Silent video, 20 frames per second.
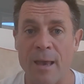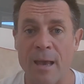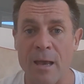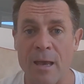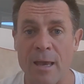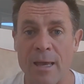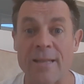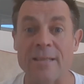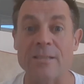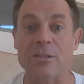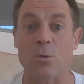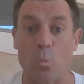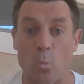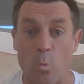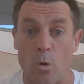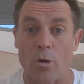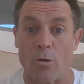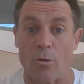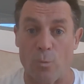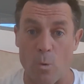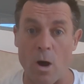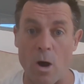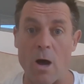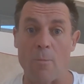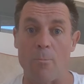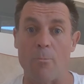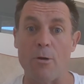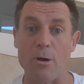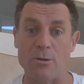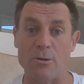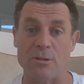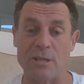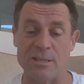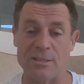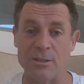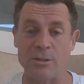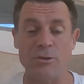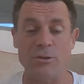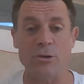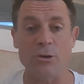It is a worthwhile process
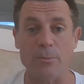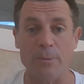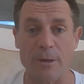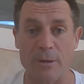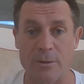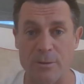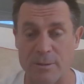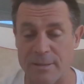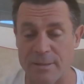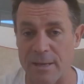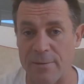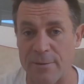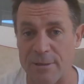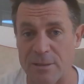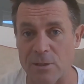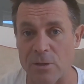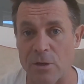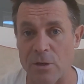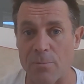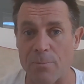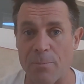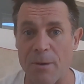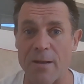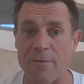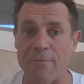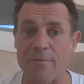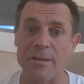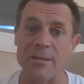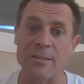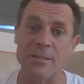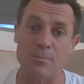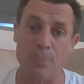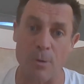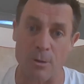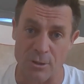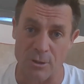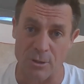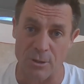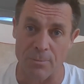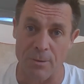to do because there is a lot of benefit in
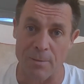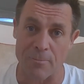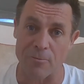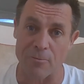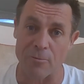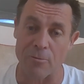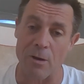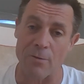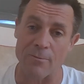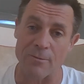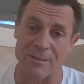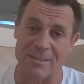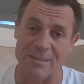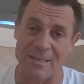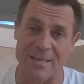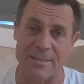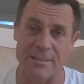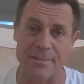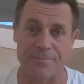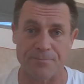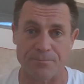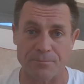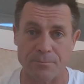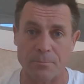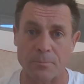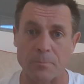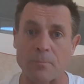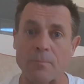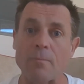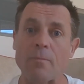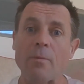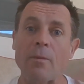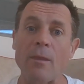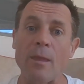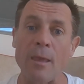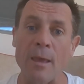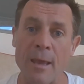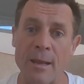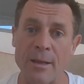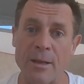sponsoring people from overseas
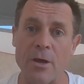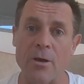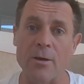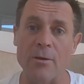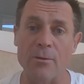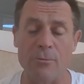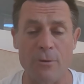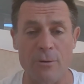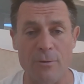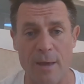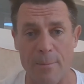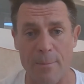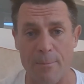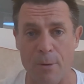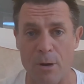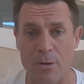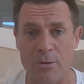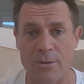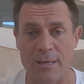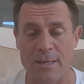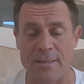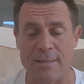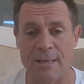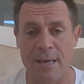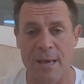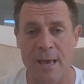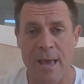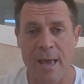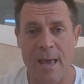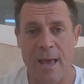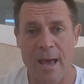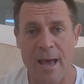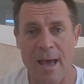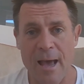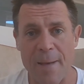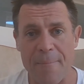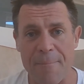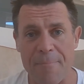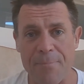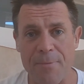and going through that process.
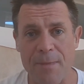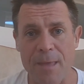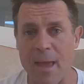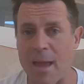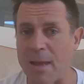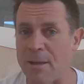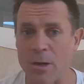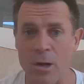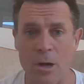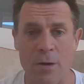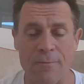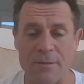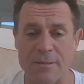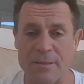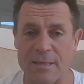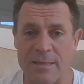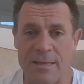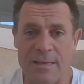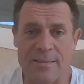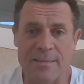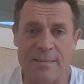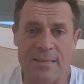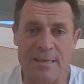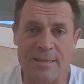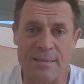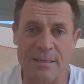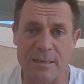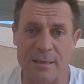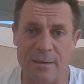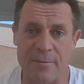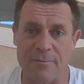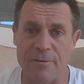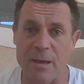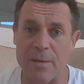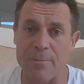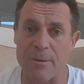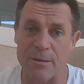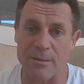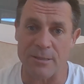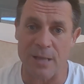Obviously there's a fair
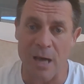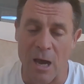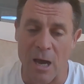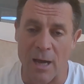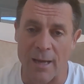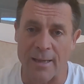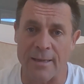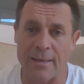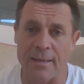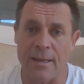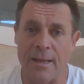bit of tie-in.